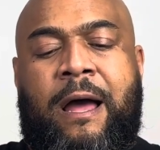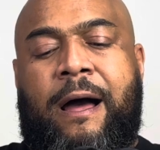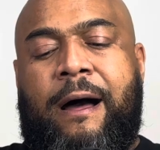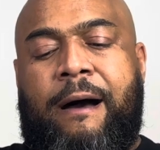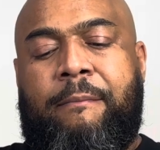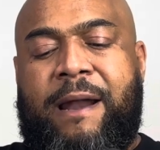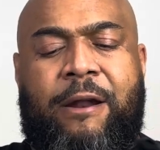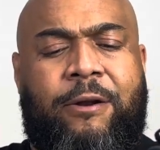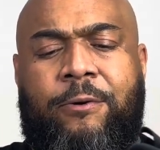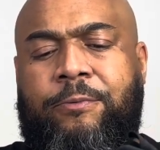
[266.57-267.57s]
But I
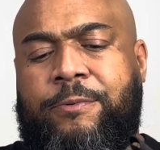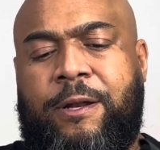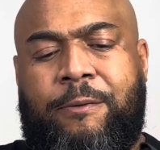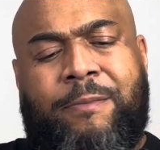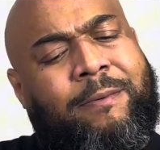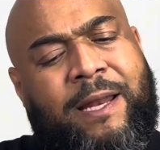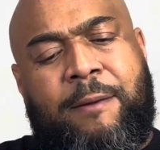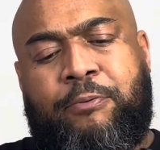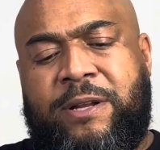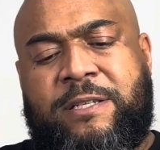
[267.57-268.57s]
don't know, they
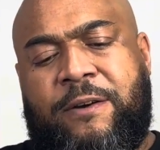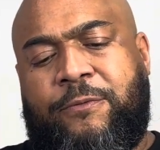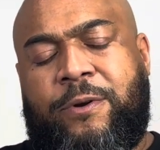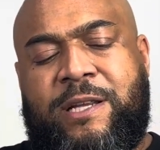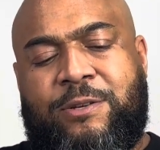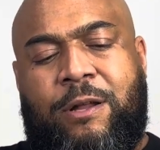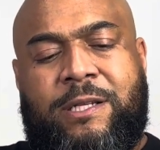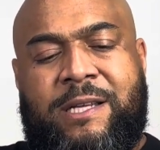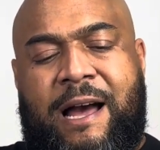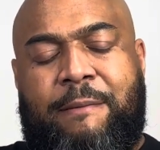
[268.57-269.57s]
print stuff on these all the
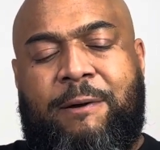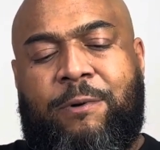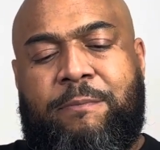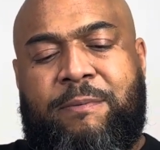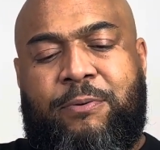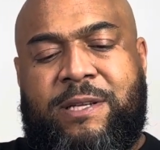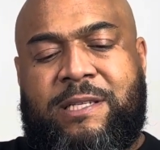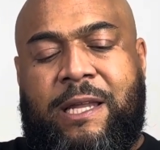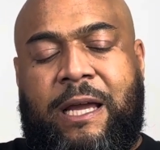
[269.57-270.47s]
time. That would have been pretty slick.